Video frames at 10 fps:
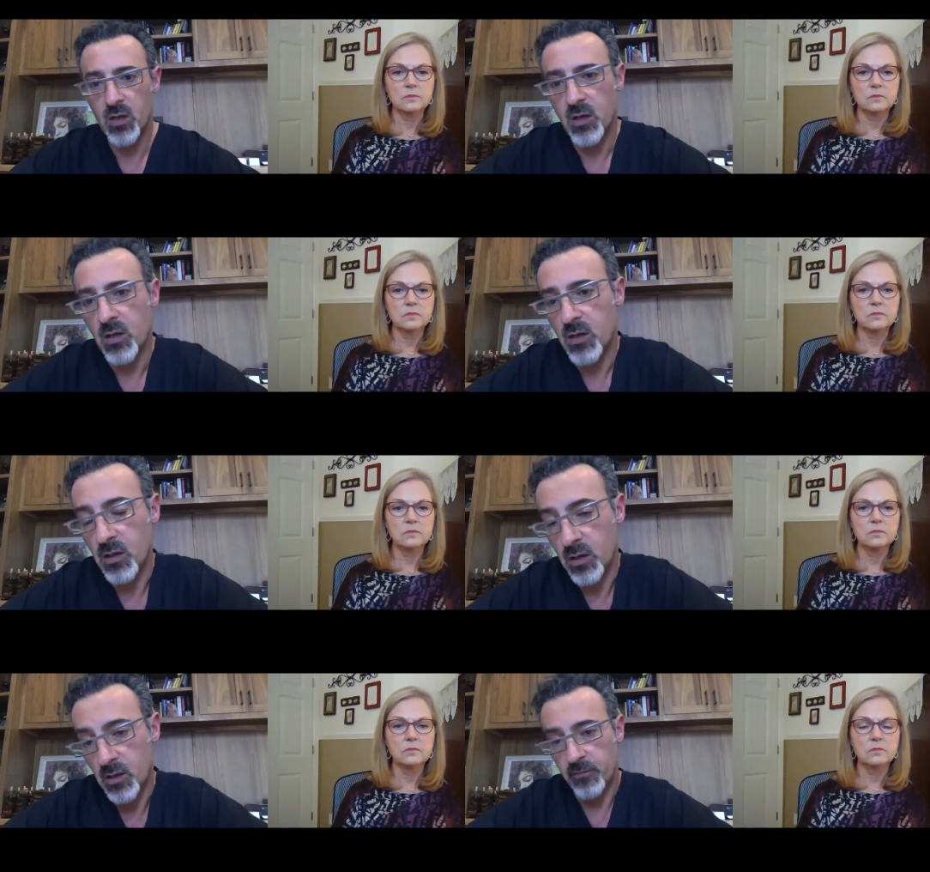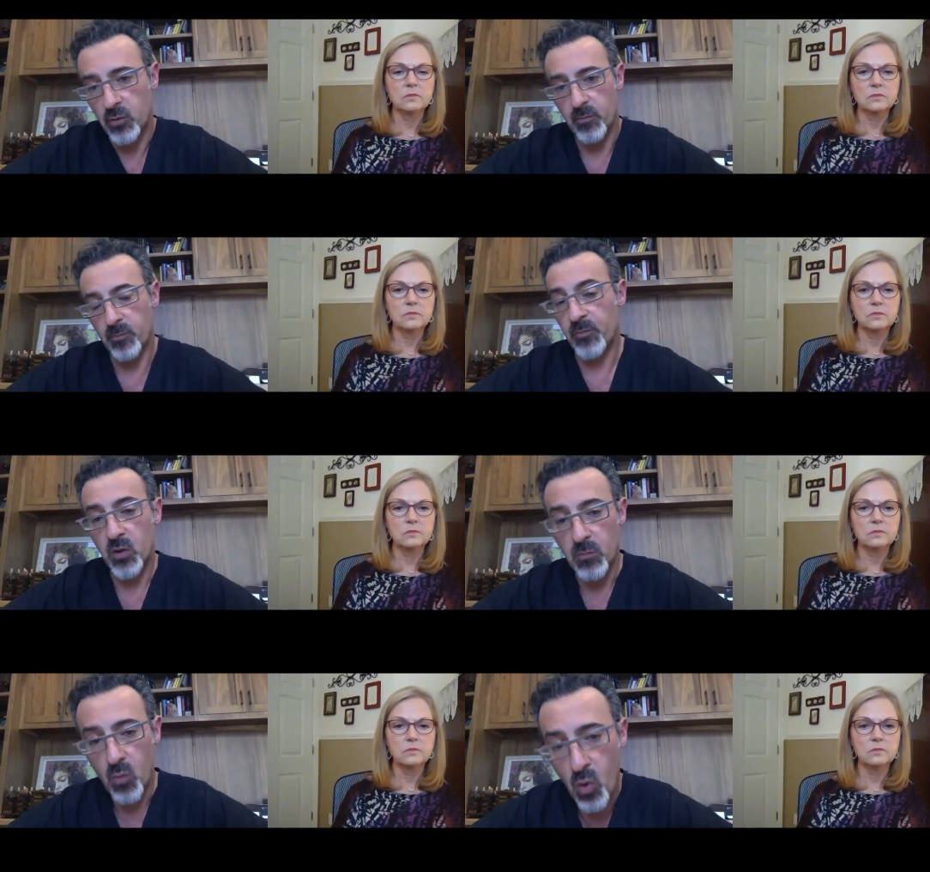Speaker 1: The
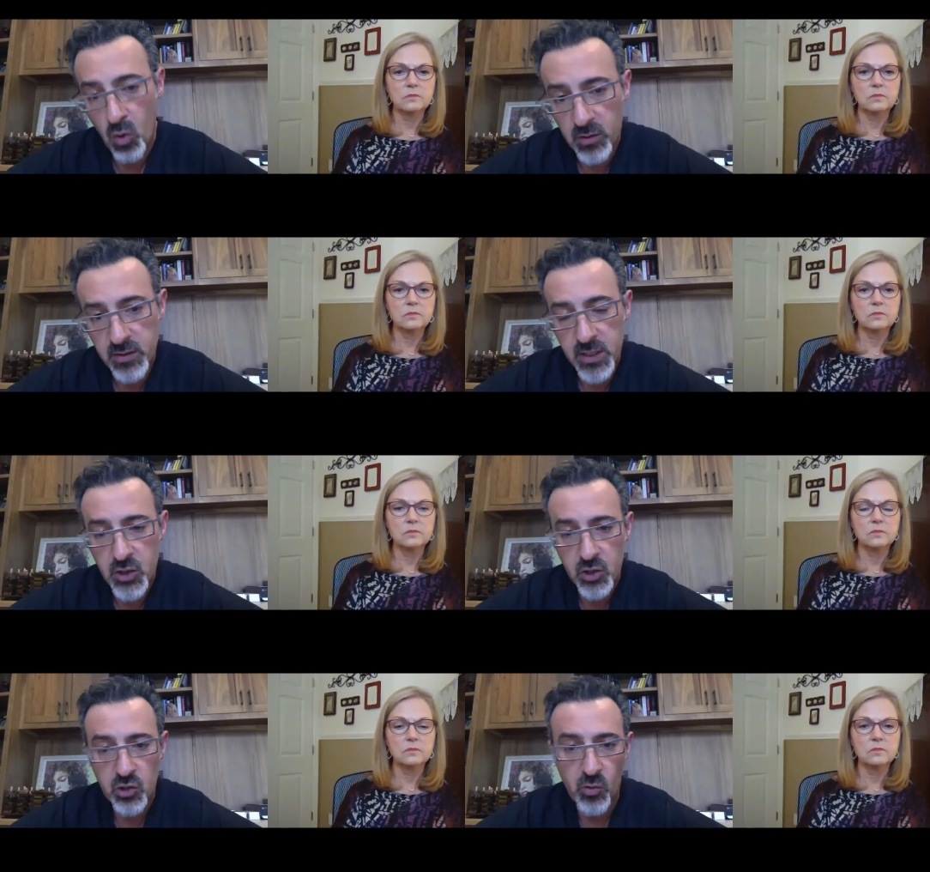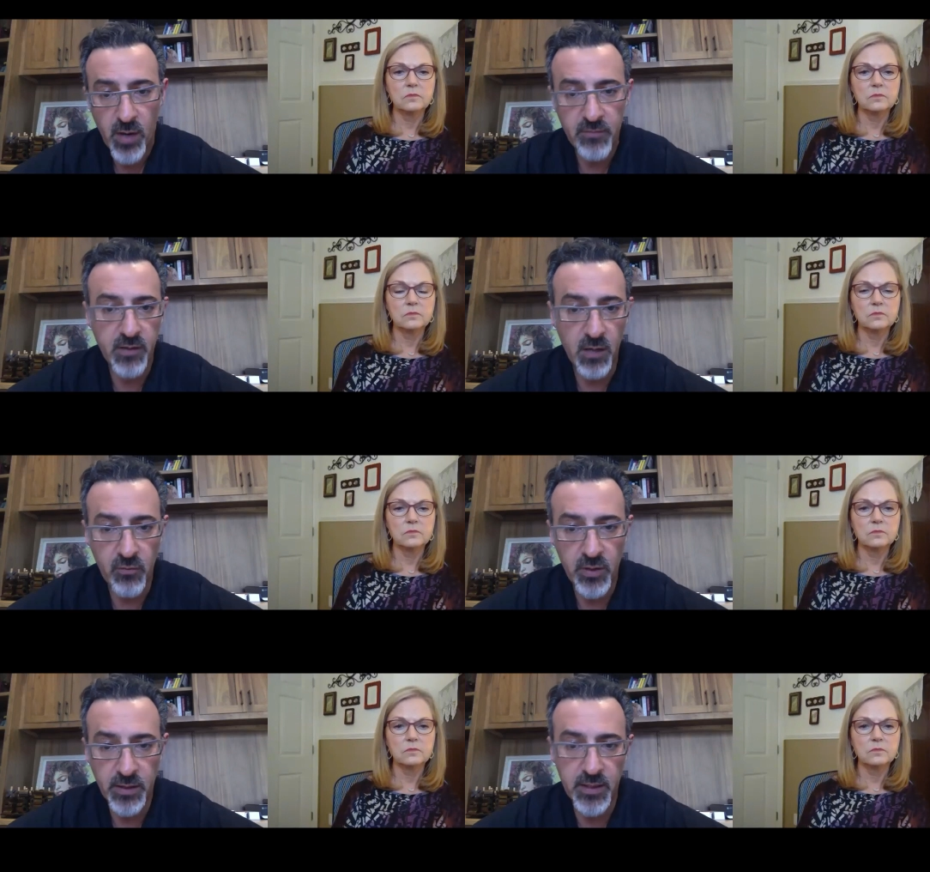more tissue you have
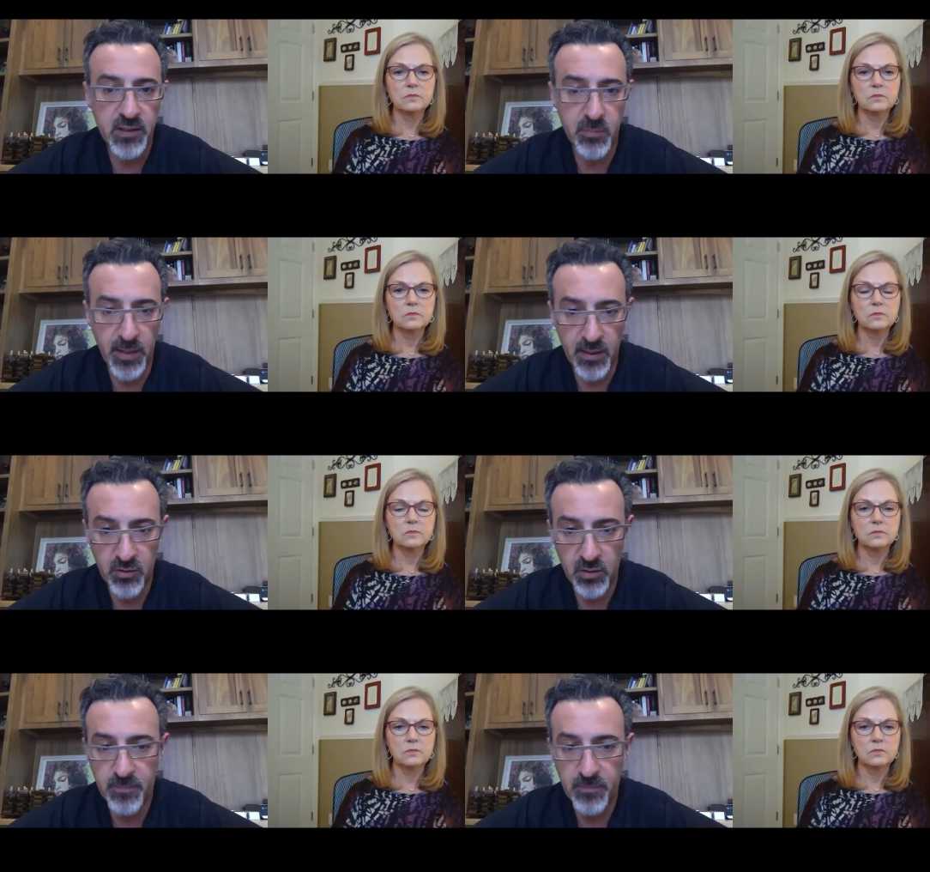covering the expander,